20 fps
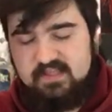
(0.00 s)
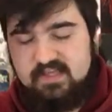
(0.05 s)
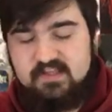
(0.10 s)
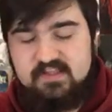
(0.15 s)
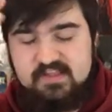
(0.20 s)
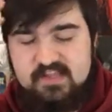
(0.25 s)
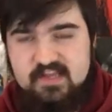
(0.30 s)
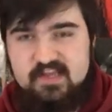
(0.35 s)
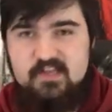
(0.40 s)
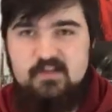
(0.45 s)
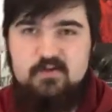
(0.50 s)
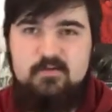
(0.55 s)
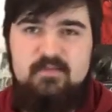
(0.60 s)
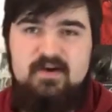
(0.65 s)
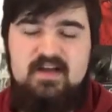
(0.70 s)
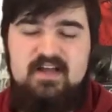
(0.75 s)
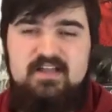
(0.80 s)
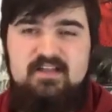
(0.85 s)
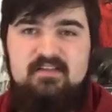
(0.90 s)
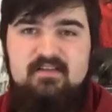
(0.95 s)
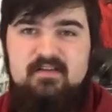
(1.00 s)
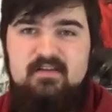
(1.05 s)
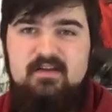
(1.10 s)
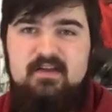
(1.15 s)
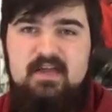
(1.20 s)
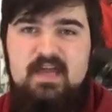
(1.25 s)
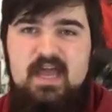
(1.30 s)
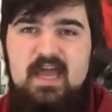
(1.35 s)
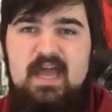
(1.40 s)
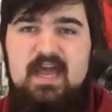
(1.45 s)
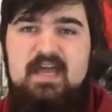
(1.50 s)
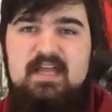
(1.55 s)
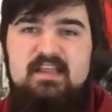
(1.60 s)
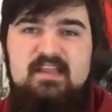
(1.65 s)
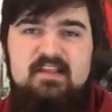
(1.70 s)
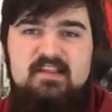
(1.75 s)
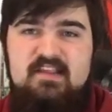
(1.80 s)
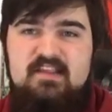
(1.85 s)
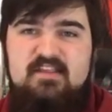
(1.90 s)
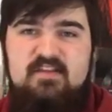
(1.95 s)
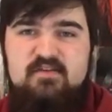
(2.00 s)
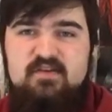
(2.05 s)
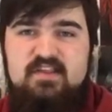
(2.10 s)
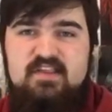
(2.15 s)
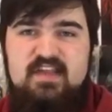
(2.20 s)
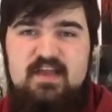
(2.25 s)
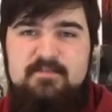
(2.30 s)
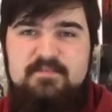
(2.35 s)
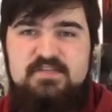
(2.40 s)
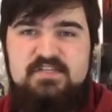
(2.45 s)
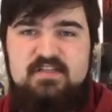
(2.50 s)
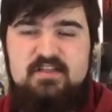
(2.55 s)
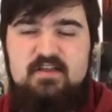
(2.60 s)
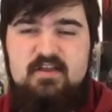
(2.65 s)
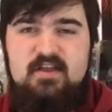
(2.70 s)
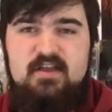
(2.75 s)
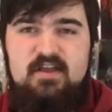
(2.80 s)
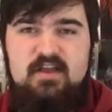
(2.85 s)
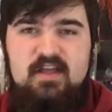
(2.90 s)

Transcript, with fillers: they stick in your mind and this is no exception.